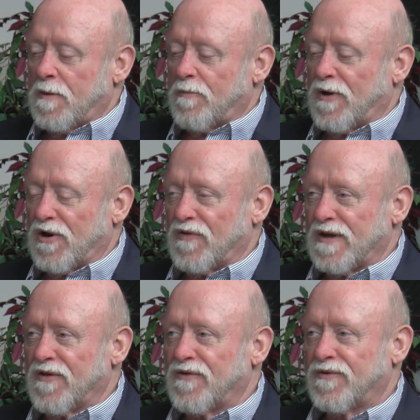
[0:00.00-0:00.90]
But on
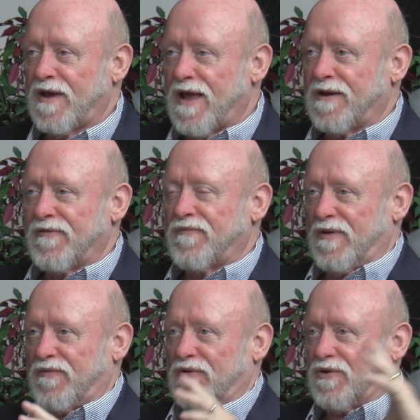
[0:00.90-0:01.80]
the other hand, if,
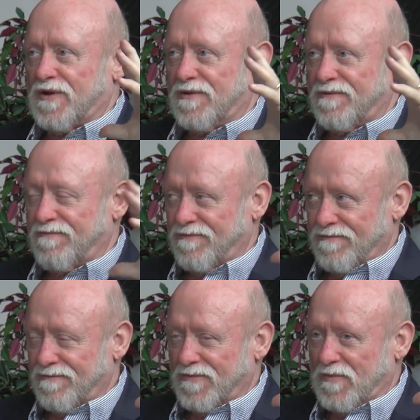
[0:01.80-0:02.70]
if you look at
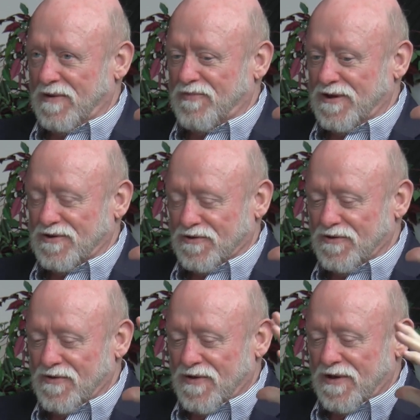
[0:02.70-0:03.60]
big picture,